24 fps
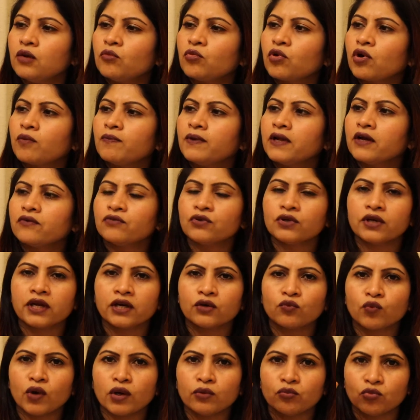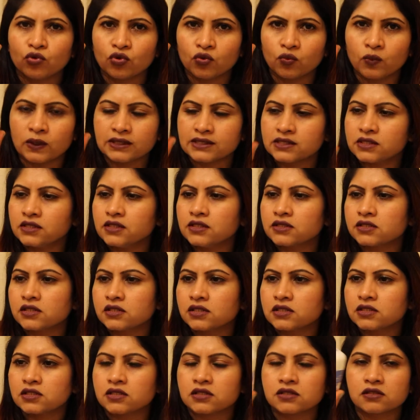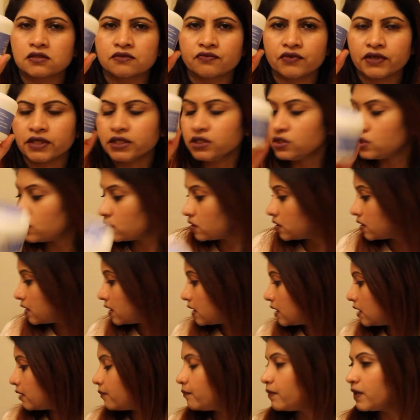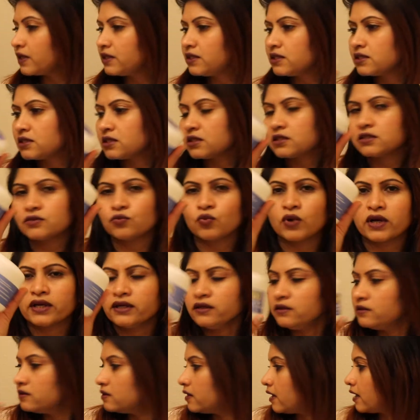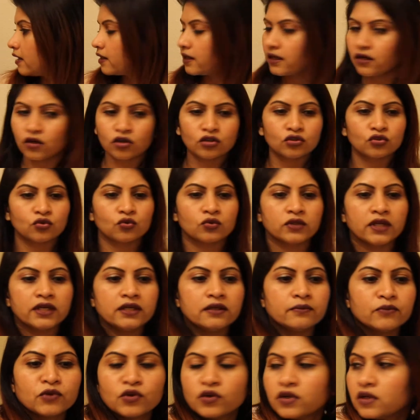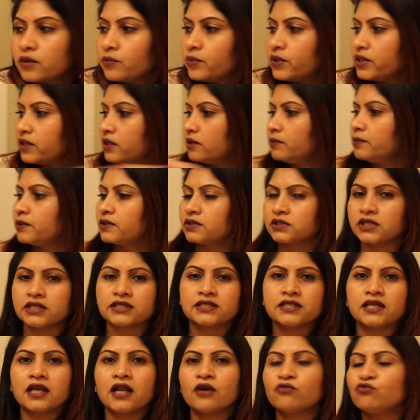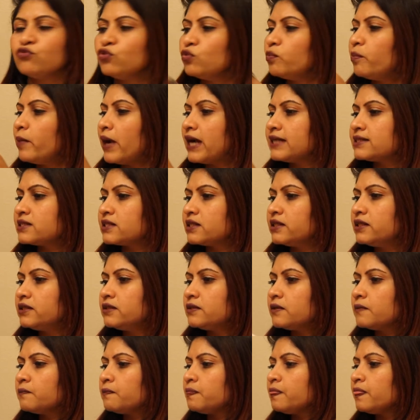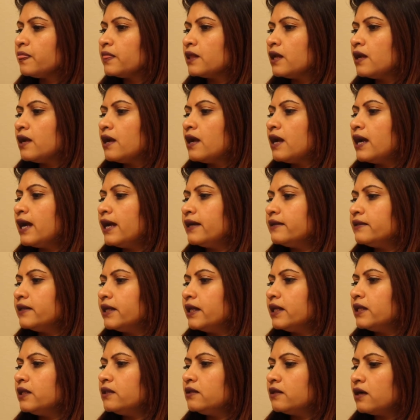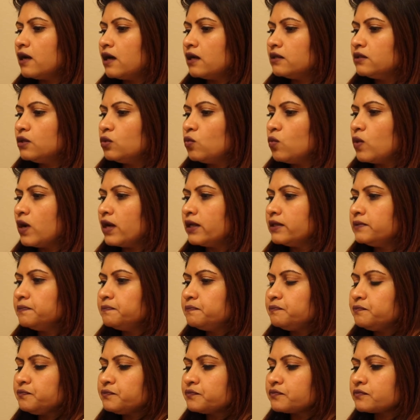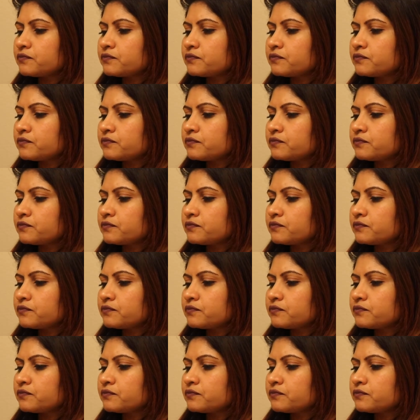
probably have to get one more once this is finished. But this is one I cannot throw that. I'm going to keep it here because I still have few packs in it. And then the other one